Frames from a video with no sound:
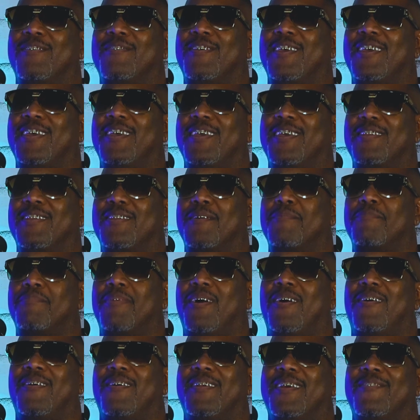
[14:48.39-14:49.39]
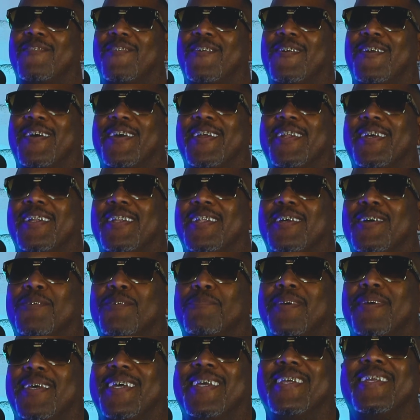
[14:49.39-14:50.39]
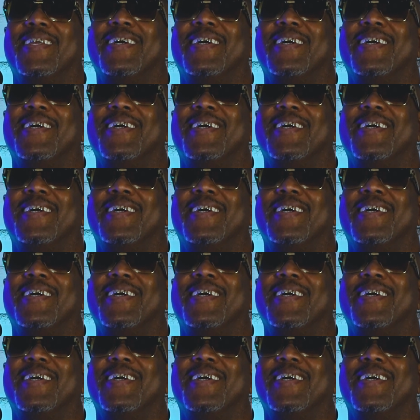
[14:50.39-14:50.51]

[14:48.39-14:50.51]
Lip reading: She could hit the ball and run a little bit.